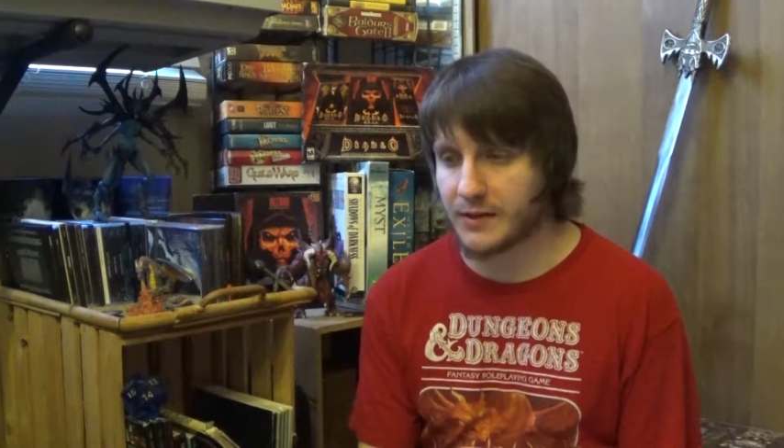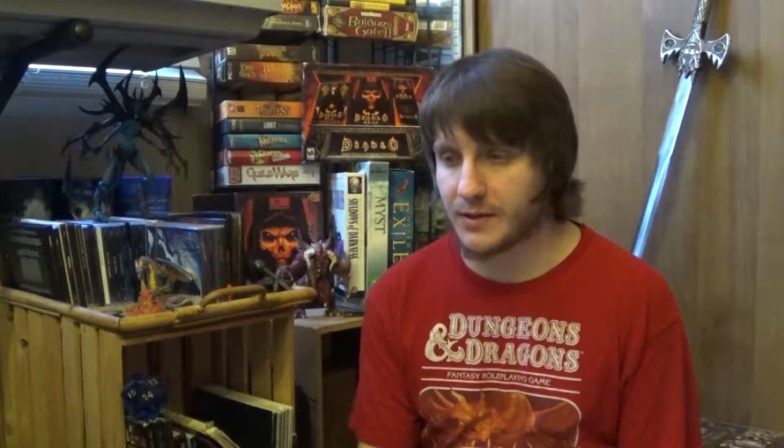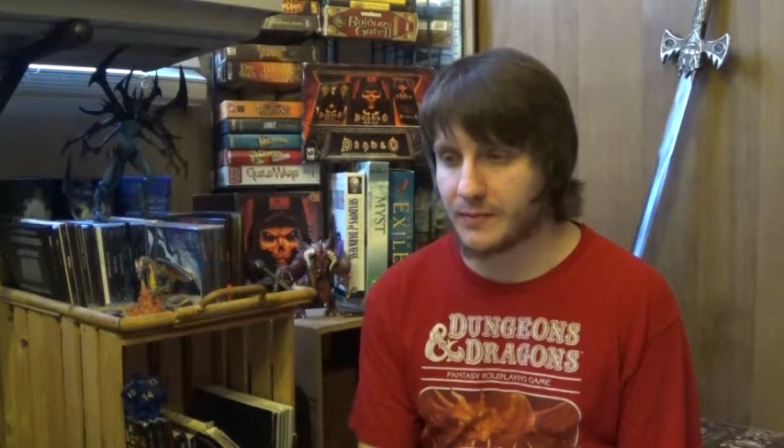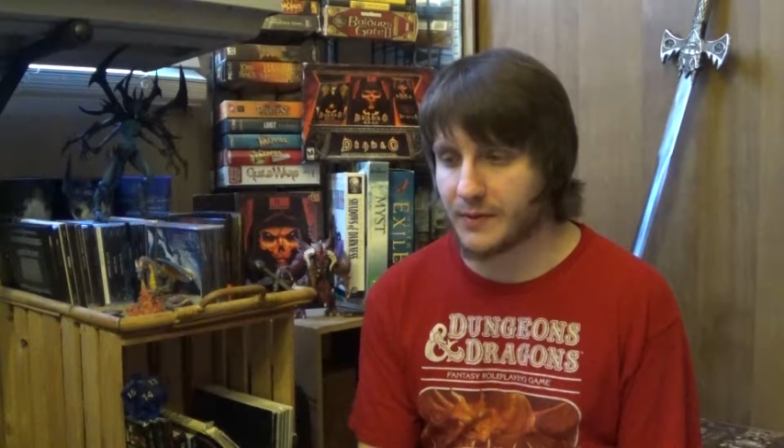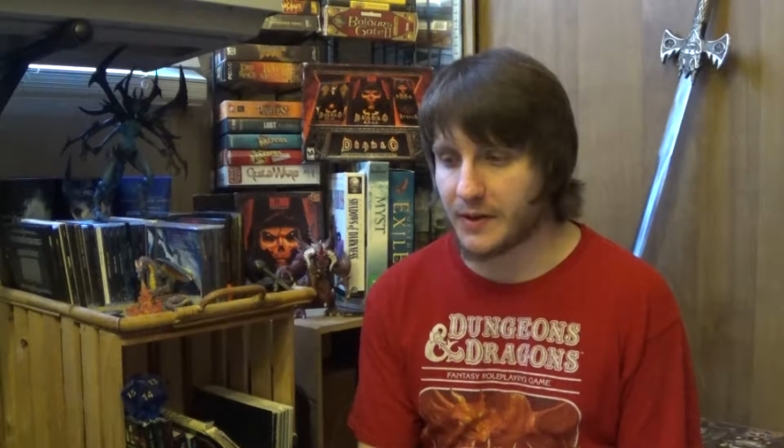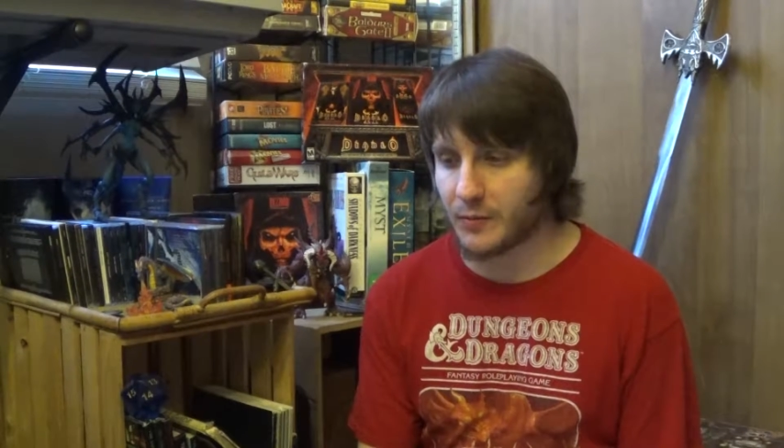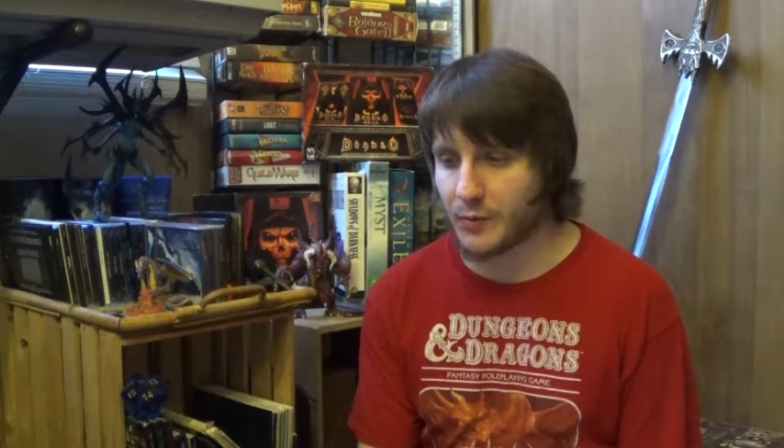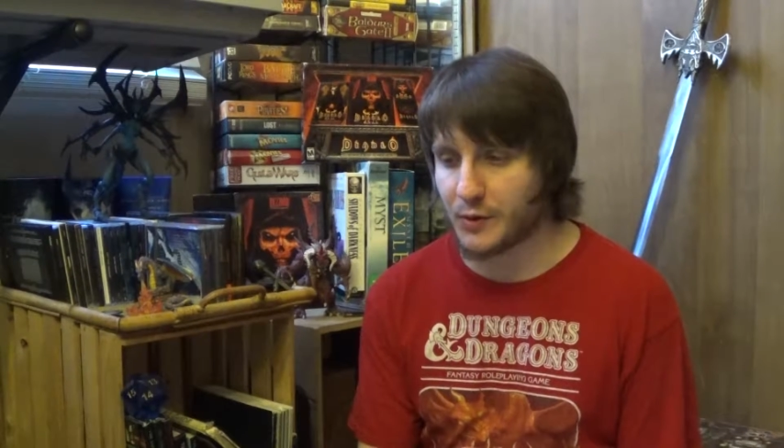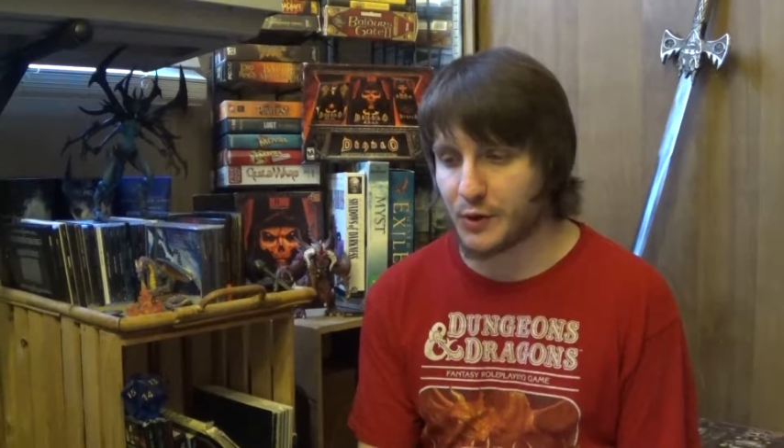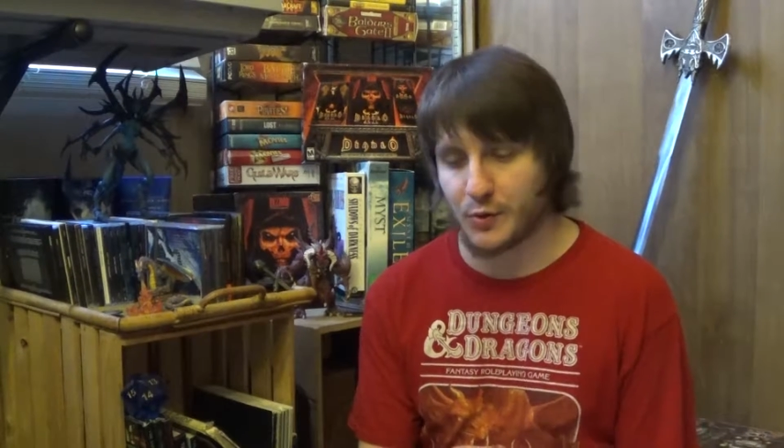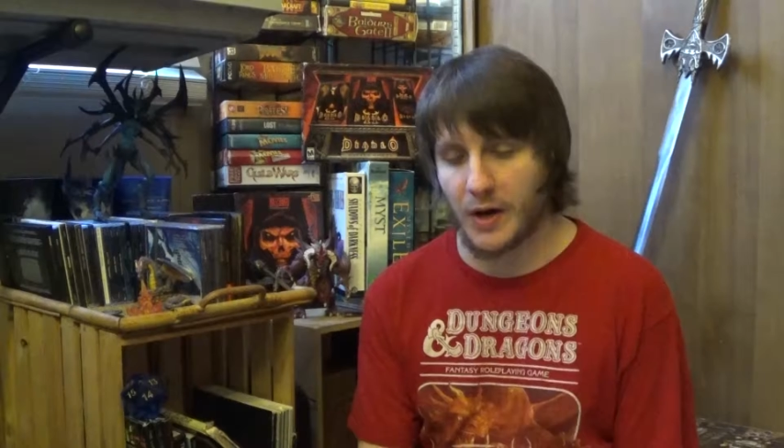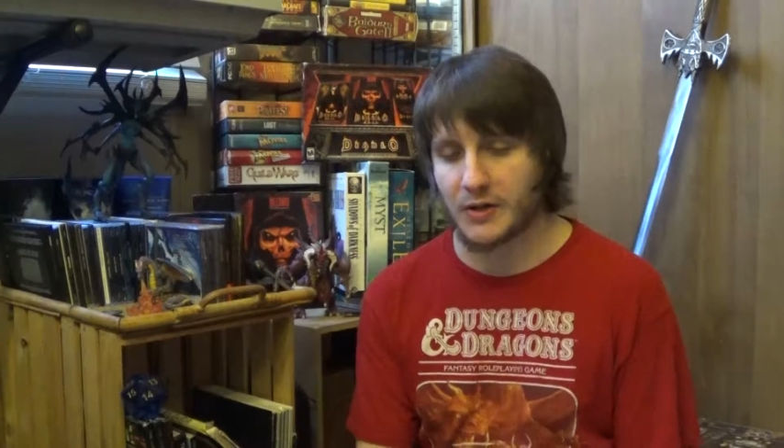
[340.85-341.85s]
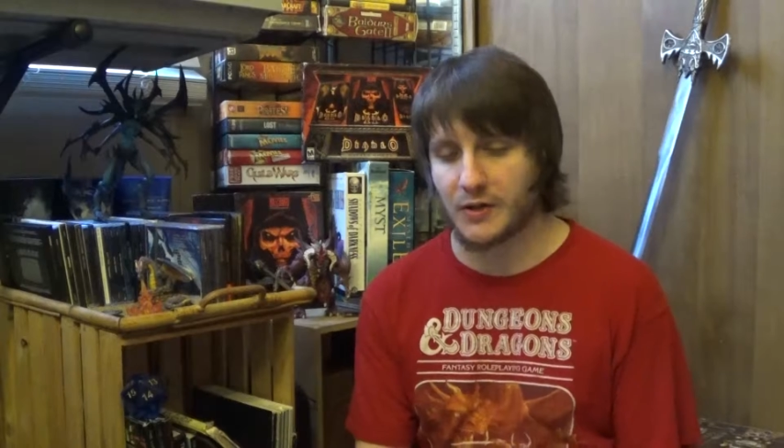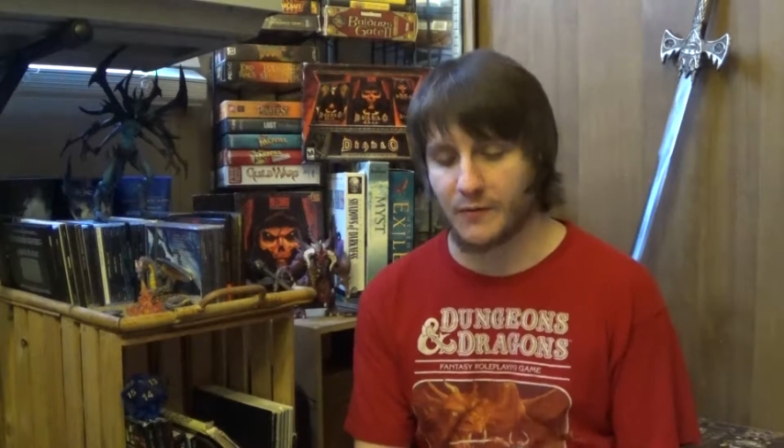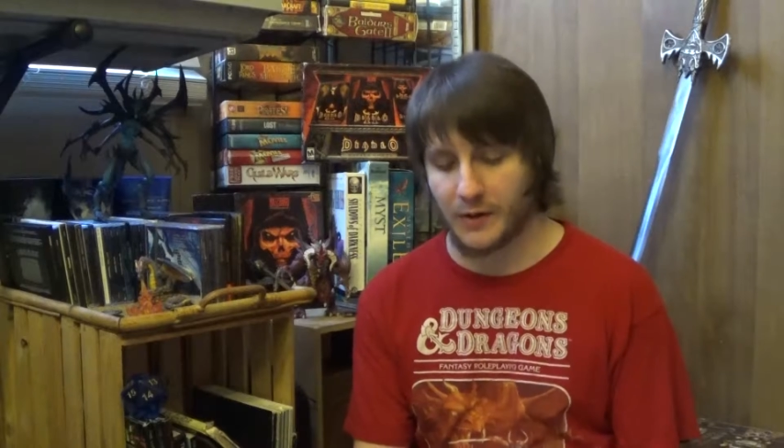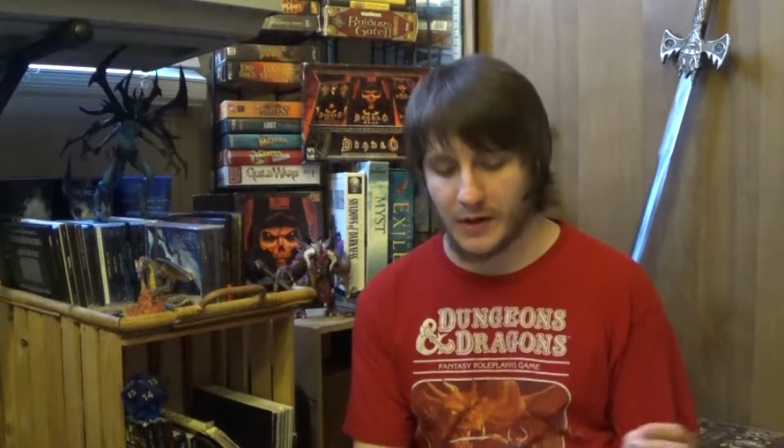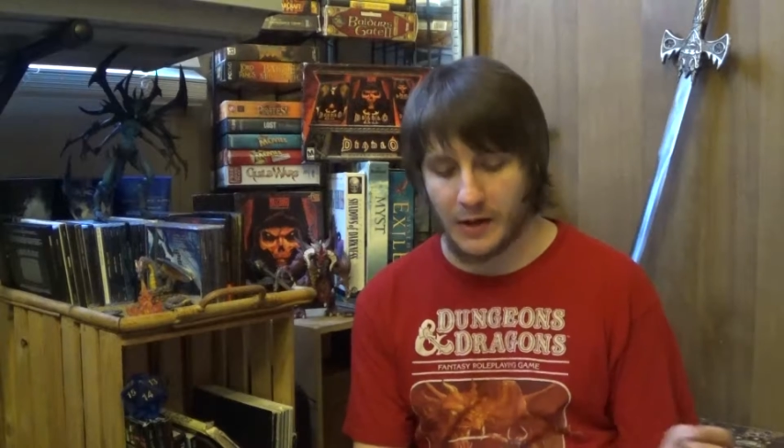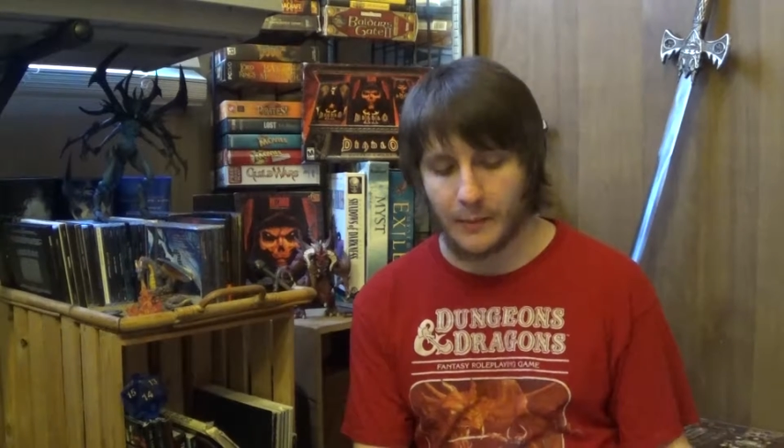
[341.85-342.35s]
something really tragic
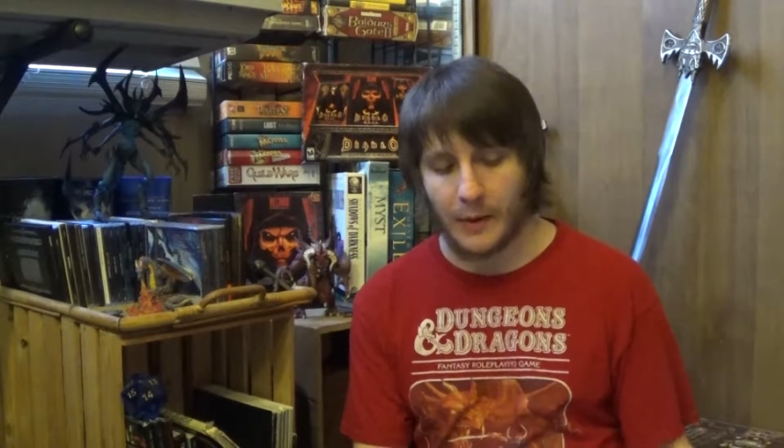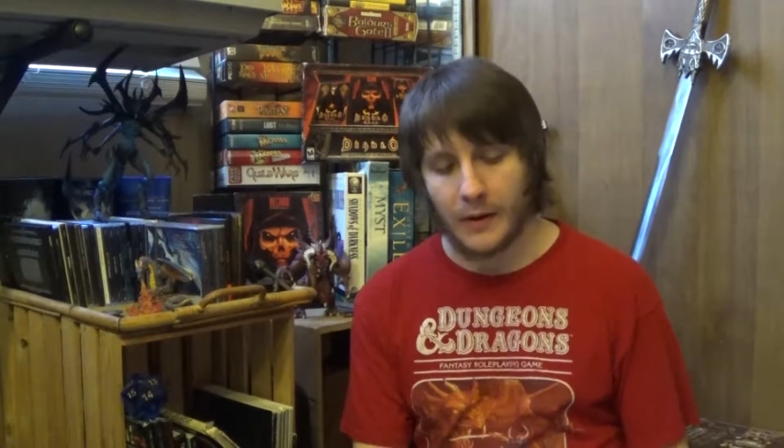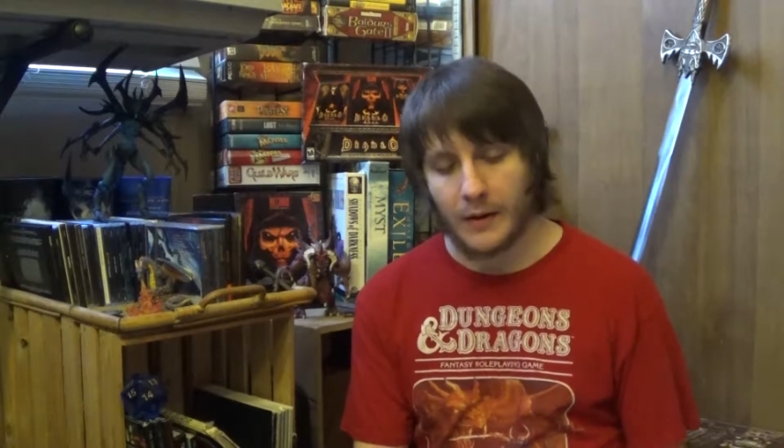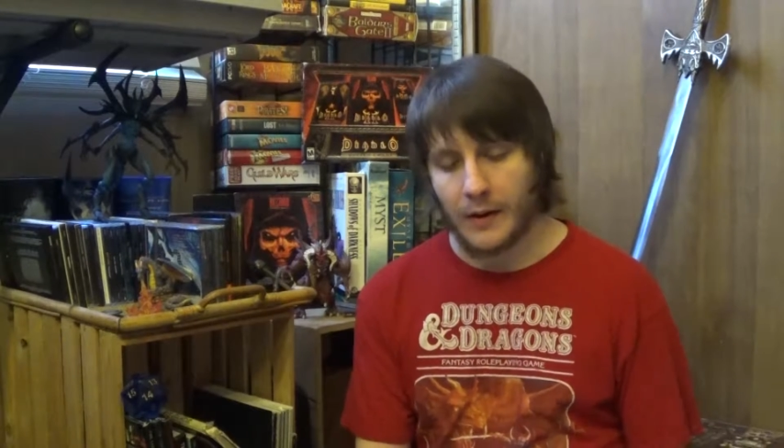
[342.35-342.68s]
for him,